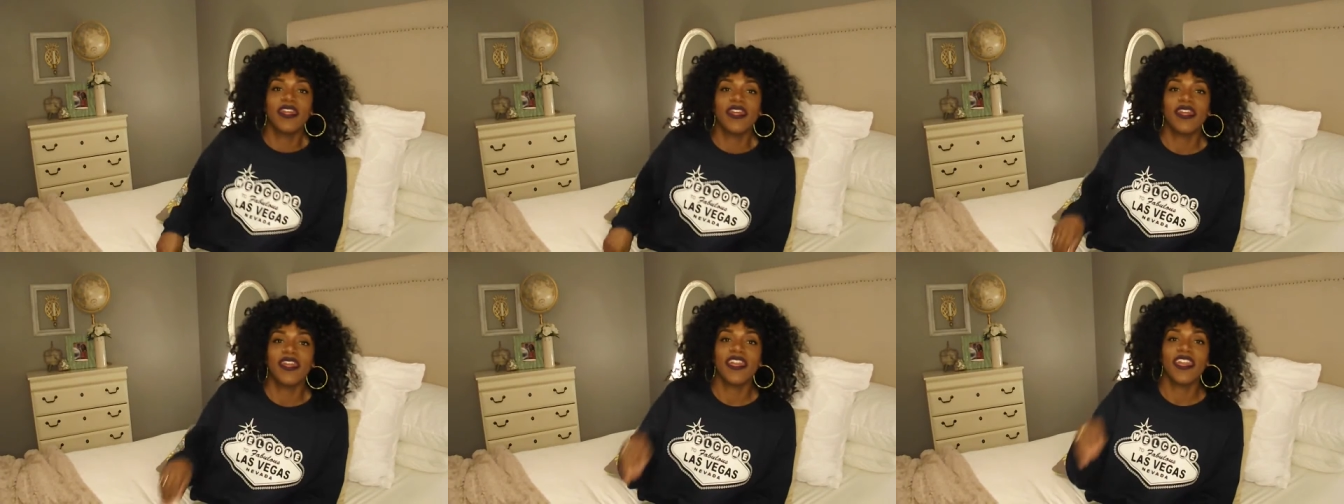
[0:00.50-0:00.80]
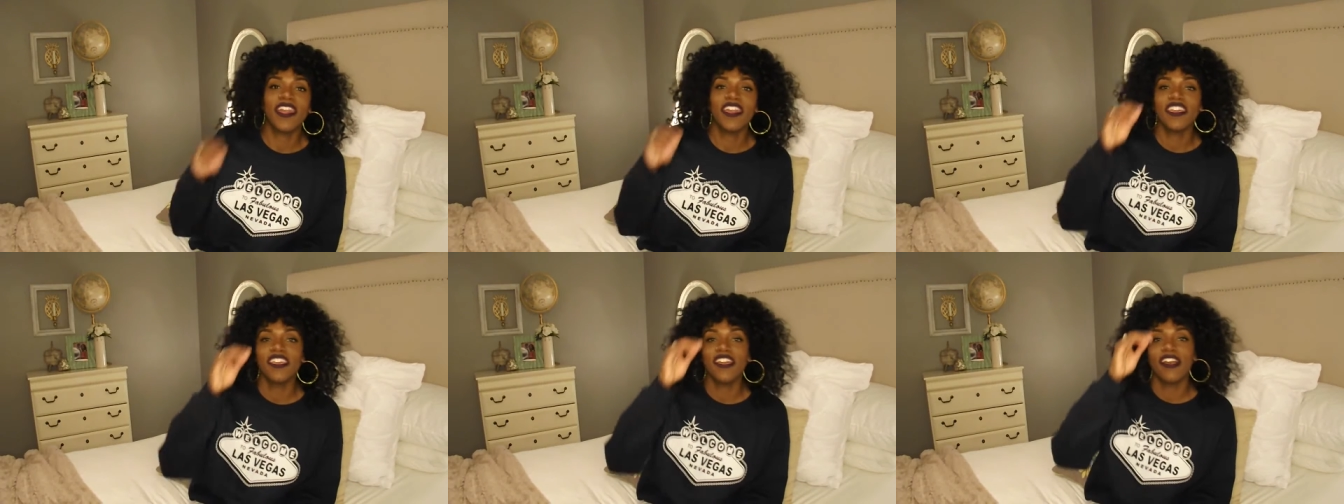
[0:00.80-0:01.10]

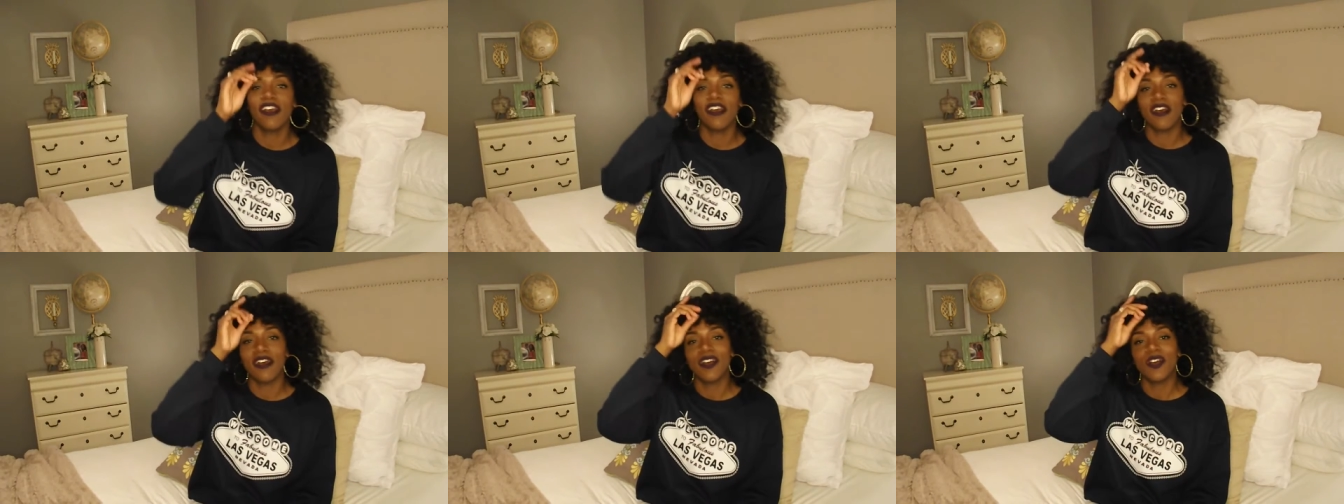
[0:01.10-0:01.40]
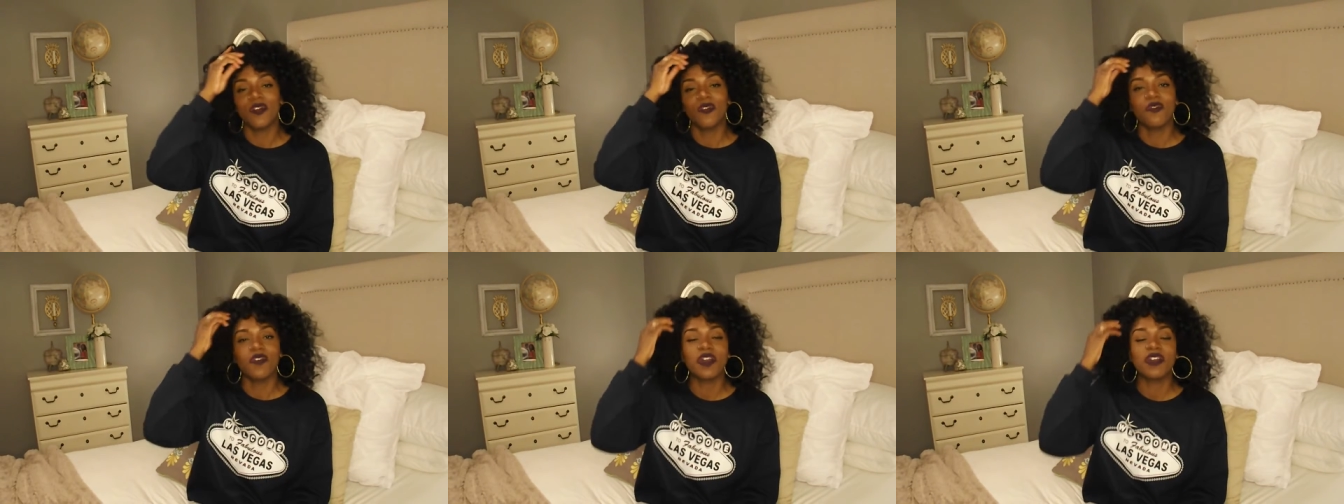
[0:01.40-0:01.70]
Hey
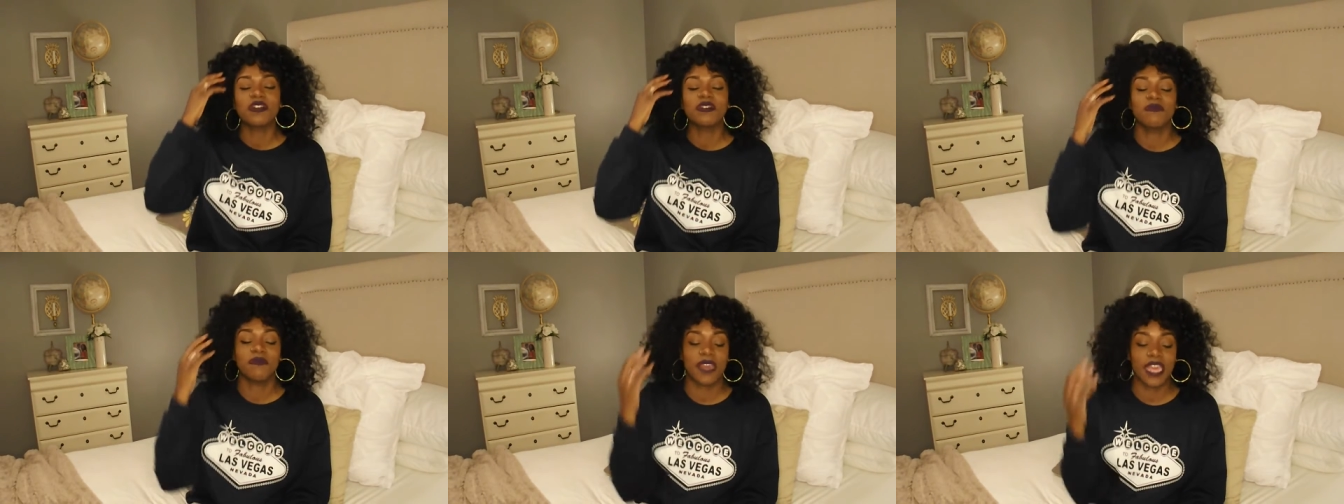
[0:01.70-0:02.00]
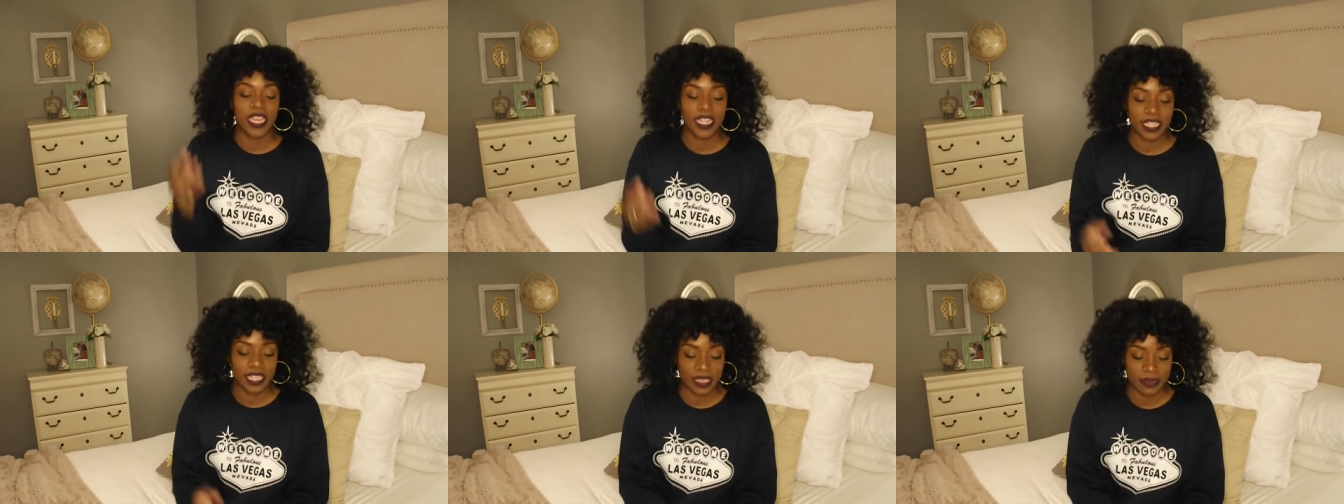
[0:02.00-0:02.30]
y'all, welcome
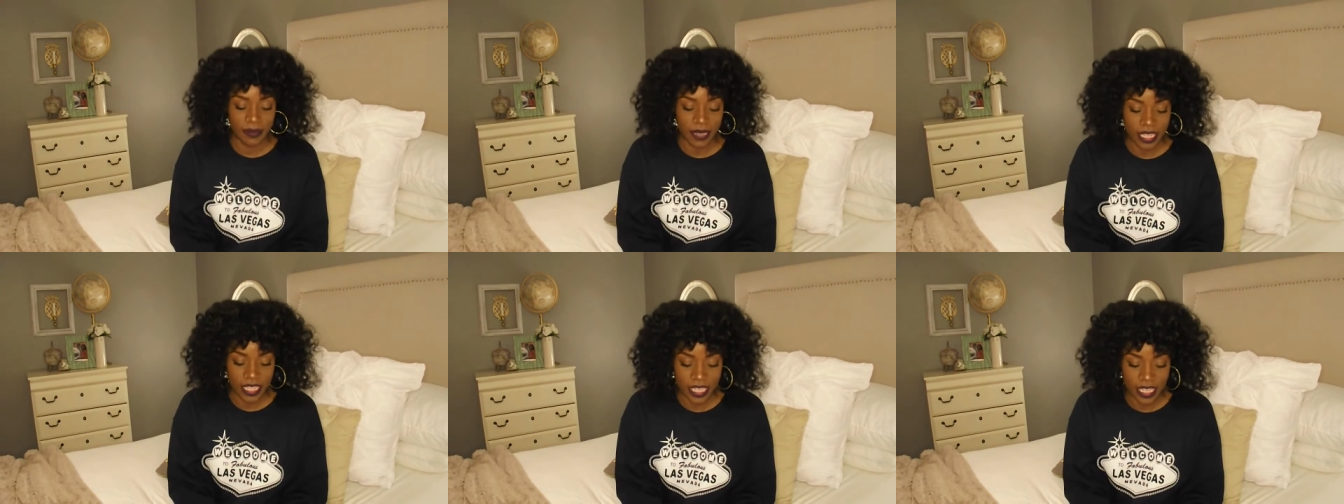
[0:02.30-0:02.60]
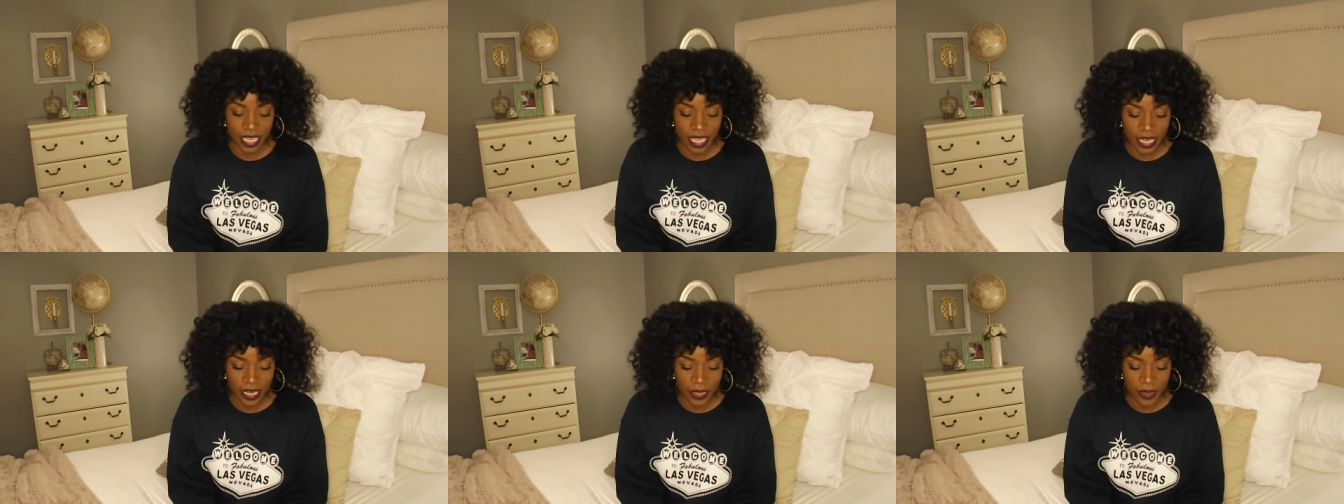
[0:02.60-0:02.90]
back to my
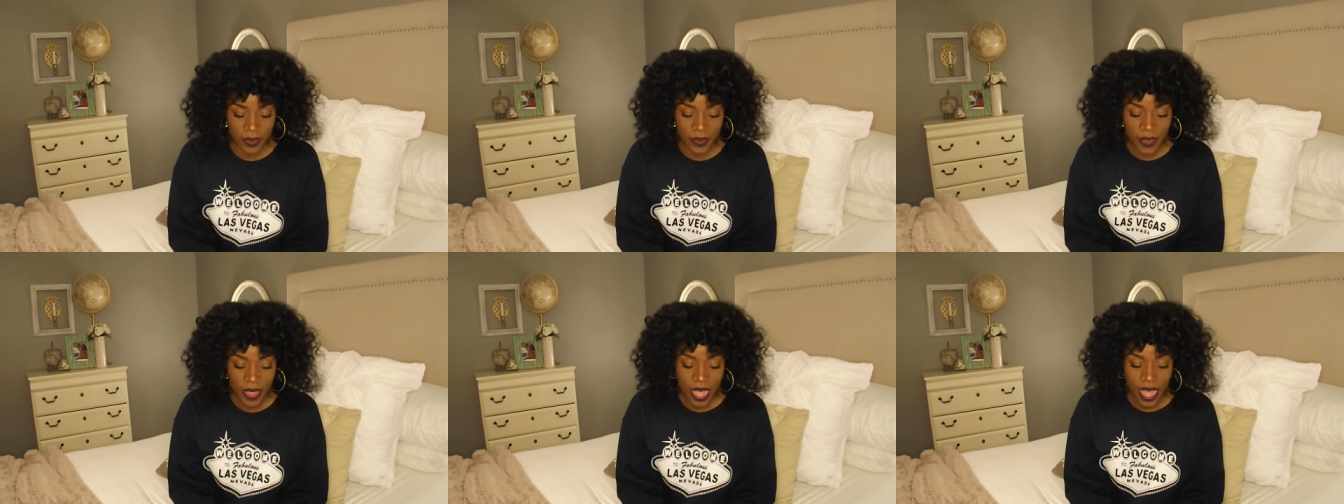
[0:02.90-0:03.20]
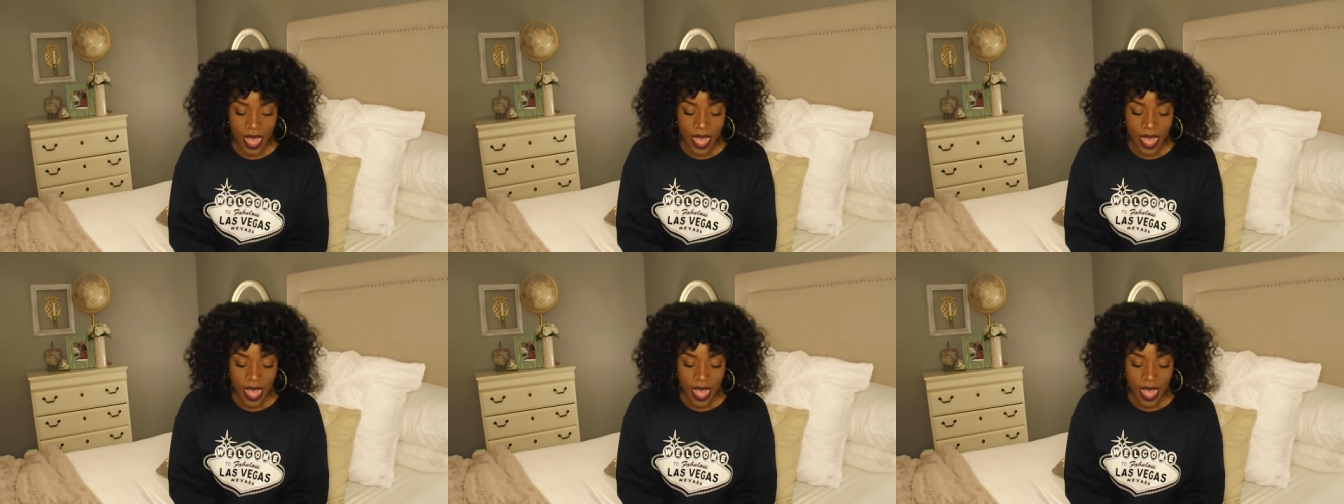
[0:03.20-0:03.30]
channel.